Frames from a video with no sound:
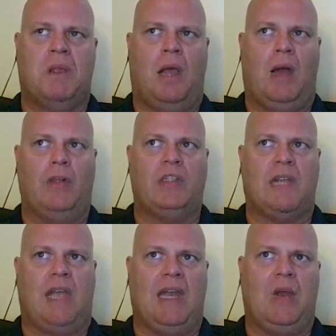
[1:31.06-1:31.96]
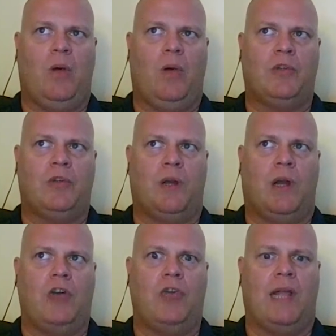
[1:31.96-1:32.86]
I would say anywhere between
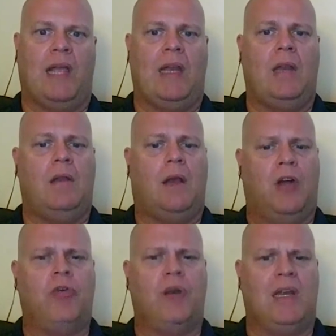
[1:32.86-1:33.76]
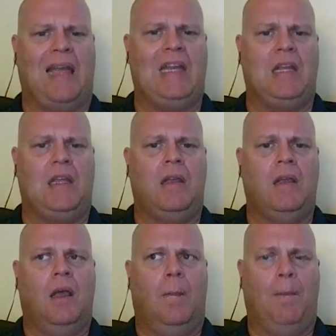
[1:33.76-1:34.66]
180, 190
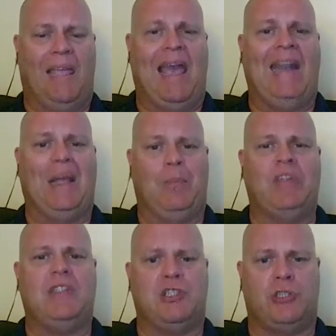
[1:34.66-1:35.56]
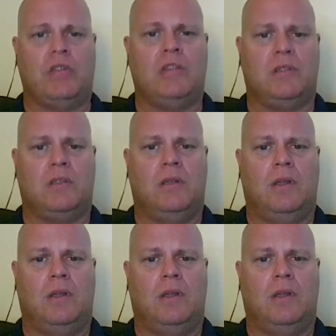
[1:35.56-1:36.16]
mechanic positions